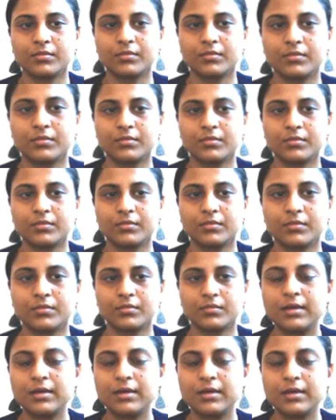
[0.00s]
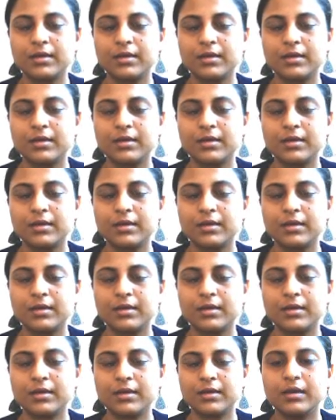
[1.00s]
Next limitation is
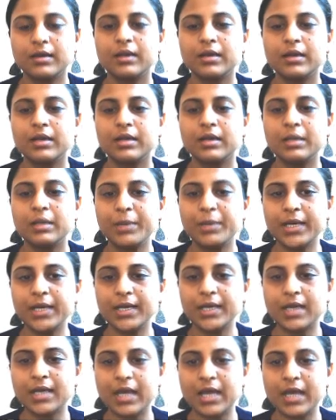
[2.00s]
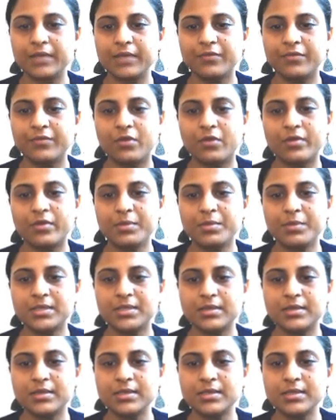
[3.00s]
limited life of a
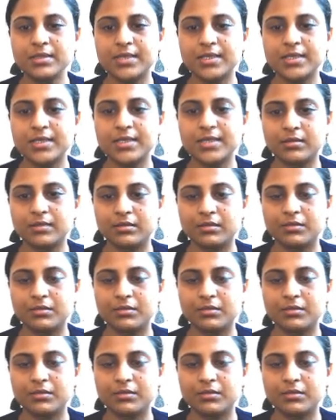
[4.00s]
business concern.